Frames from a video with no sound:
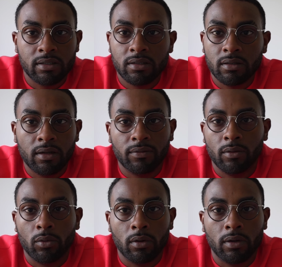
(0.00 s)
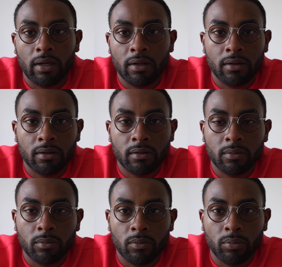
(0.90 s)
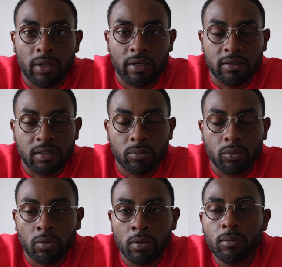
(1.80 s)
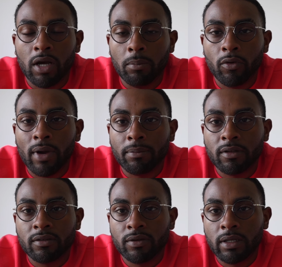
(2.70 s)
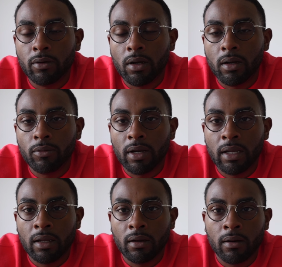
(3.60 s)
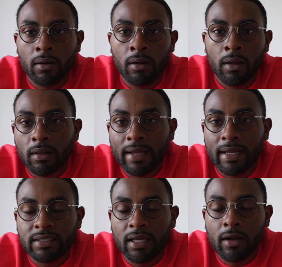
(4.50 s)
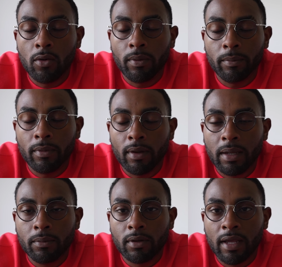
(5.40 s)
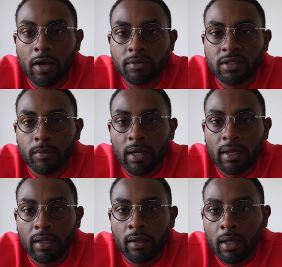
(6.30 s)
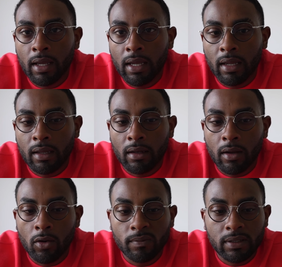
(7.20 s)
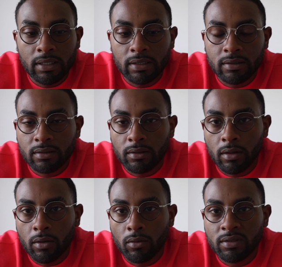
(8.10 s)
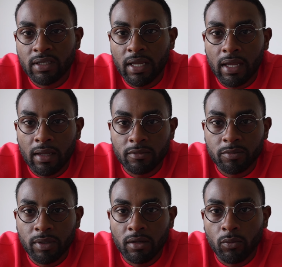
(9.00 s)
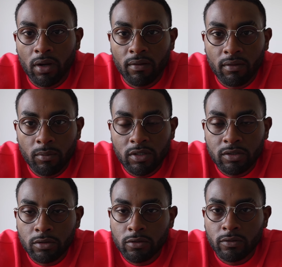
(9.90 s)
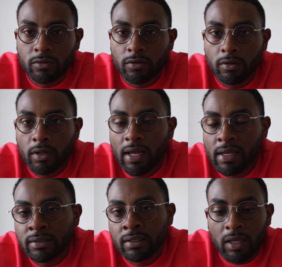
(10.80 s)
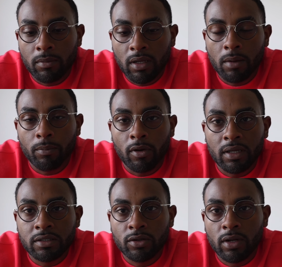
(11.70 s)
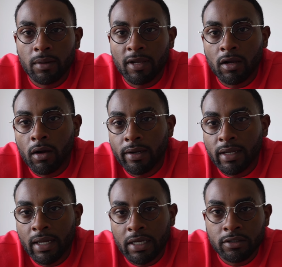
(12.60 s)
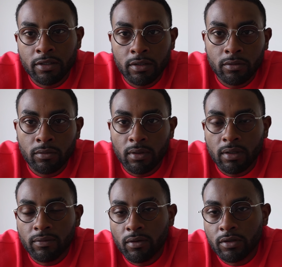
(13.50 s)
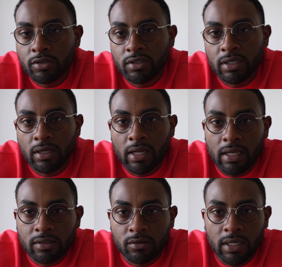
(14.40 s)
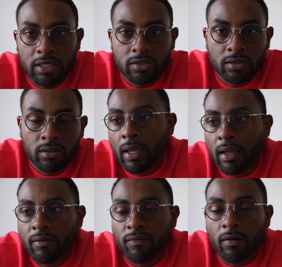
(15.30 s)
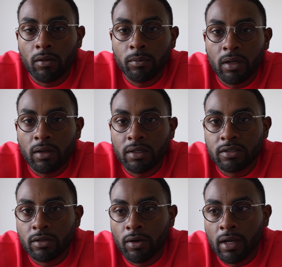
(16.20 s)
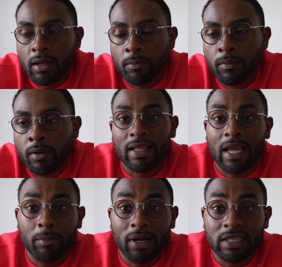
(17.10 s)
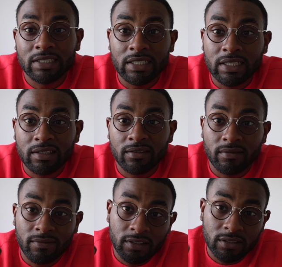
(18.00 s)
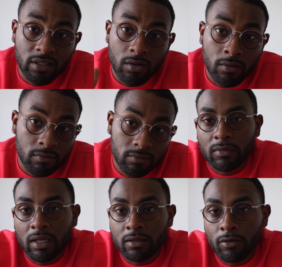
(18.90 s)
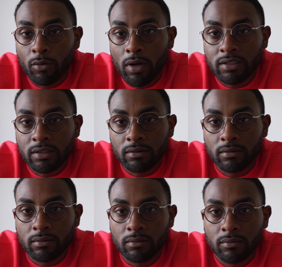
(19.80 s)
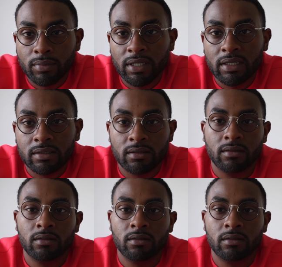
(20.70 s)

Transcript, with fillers: It's a different world out here, plain and simple. But I'm gonna wrap this video up right here. Like I said, I hope I'm able to help somebody and I hope these, you know, scams, being aware of them is useful for you guys. Hit me up on Instagram at kari.hq if you're interested in a consultation and follow me on Instagram, like my shit for sure. Thanks for watching. Peace.